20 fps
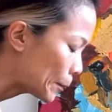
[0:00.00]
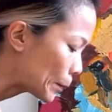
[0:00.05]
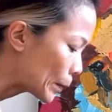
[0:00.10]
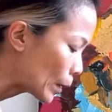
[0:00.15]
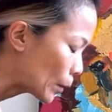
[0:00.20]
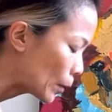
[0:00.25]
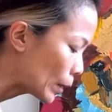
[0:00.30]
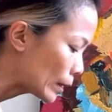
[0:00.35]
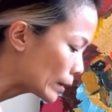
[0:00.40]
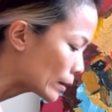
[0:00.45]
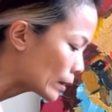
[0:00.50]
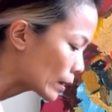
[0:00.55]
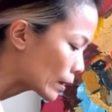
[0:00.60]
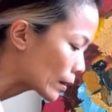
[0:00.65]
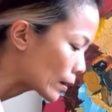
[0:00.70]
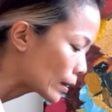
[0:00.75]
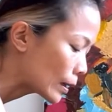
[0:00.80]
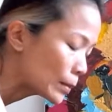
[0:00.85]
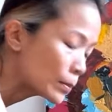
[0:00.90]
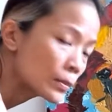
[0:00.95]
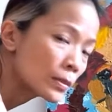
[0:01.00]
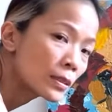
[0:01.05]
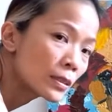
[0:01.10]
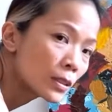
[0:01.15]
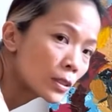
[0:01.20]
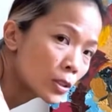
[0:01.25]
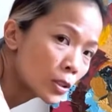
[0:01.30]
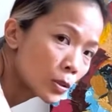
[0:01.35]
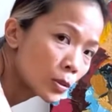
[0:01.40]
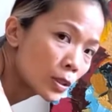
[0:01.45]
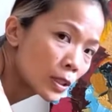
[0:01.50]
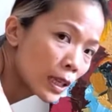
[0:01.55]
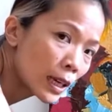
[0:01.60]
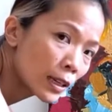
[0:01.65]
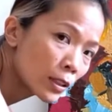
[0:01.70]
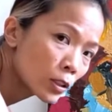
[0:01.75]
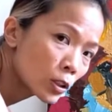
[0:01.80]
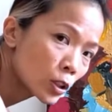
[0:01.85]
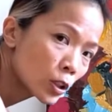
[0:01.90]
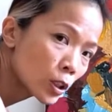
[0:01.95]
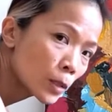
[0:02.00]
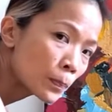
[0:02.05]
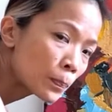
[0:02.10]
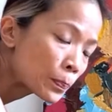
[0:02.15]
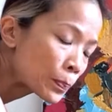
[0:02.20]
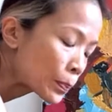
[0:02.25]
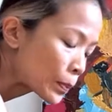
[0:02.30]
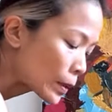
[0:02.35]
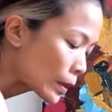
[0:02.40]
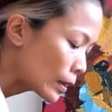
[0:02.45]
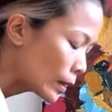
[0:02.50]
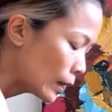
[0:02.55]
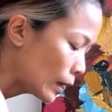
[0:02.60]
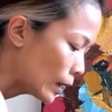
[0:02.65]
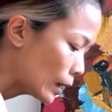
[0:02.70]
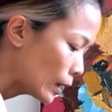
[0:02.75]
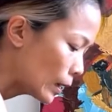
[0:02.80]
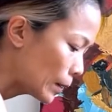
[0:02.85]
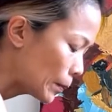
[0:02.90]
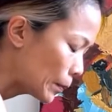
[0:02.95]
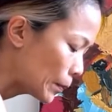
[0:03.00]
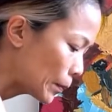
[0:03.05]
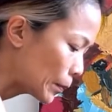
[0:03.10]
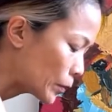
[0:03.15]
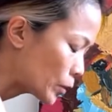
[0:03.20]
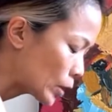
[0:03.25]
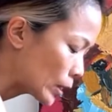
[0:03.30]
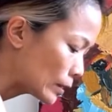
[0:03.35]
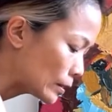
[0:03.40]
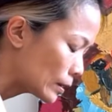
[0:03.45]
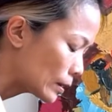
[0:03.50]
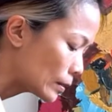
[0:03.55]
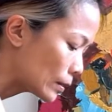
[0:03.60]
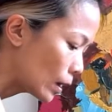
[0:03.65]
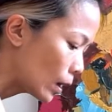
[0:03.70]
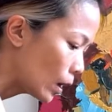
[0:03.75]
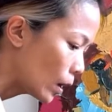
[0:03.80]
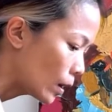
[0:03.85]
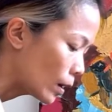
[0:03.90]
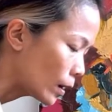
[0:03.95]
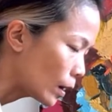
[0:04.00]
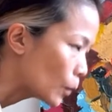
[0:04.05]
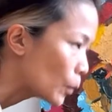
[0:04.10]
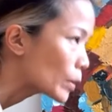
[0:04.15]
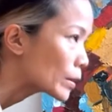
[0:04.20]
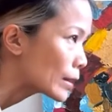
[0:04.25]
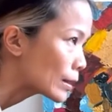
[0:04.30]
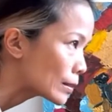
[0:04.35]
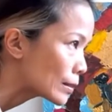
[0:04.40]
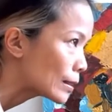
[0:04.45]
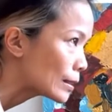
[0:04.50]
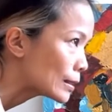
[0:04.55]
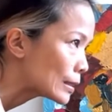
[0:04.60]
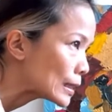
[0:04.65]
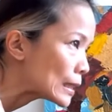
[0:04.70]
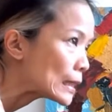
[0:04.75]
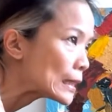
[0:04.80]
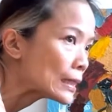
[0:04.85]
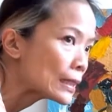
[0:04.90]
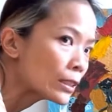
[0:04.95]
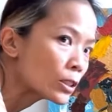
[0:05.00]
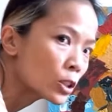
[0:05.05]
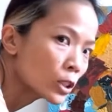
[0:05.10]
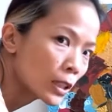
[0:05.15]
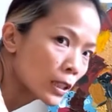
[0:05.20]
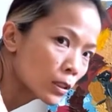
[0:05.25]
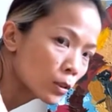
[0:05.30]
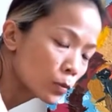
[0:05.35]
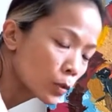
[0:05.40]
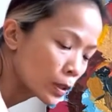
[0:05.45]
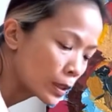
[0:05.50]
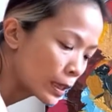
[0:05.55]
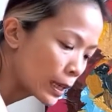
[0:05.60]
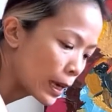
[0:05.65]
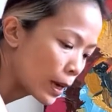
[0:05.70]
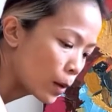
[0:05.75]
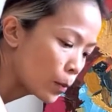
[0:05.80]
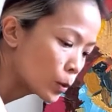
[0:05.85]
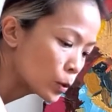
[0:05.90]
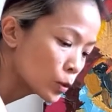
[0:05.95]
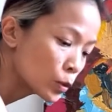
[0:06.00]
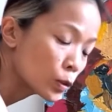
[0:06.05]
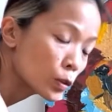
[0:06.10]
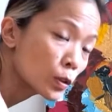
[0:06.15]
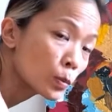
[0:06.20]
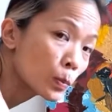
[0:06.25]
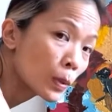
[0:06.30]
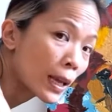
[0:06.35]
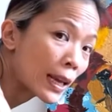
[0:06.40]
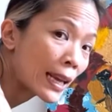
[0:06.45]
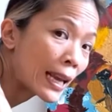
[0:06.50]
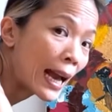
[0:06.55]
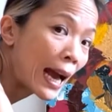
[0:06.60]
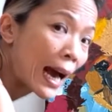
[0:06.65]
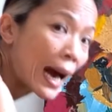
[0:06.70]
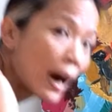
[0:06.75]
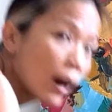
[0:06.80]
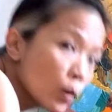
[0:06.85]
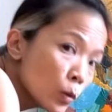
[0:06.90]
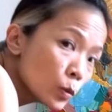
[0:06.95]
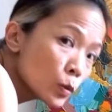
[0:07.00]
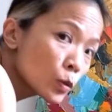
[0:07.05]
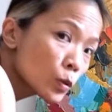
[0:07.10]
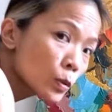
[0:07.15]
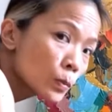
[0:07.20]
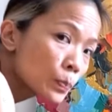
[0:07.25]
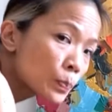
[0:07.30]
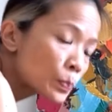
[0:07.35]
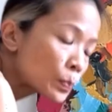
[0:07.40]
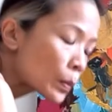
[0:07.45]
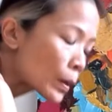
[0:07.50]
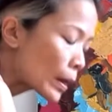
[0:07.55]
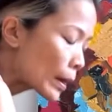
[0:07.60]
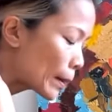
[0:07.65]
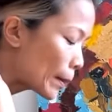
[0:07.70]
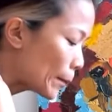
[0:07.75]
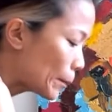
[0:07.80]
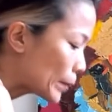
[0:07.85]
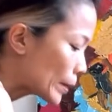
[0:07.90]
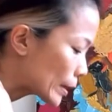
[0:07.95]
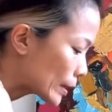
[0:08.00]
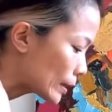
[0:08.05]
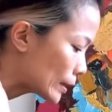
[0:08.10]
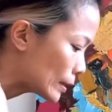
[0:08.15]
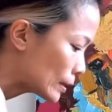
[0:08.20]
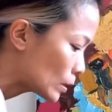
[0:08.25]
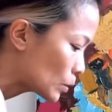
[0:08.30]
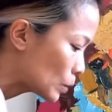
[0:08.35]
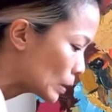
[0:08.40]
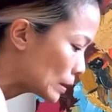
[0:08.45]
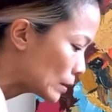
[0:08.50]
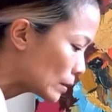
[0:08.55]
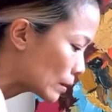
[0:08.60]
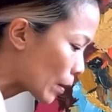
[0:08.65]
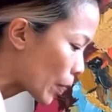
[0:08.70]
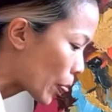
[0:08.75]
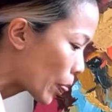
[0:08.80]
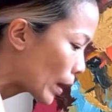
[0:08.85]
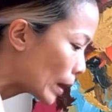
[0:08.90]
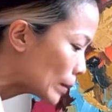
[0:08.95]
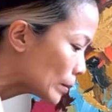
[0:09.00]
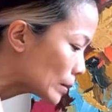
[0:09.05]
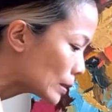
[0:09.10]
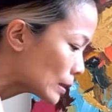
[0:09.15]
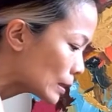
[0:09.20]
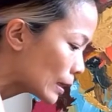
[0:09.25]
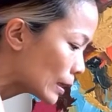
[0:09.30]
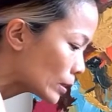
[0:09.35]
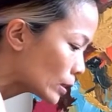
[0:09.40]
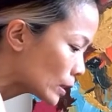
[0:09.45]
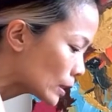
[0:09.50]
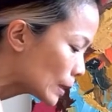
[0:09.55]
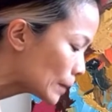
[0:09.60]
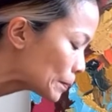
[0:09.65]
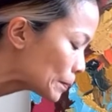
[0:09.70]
when the thumbs do touch. Chances are, well, there's an easier chance for the elbows to splay out, because once the thumbs touch,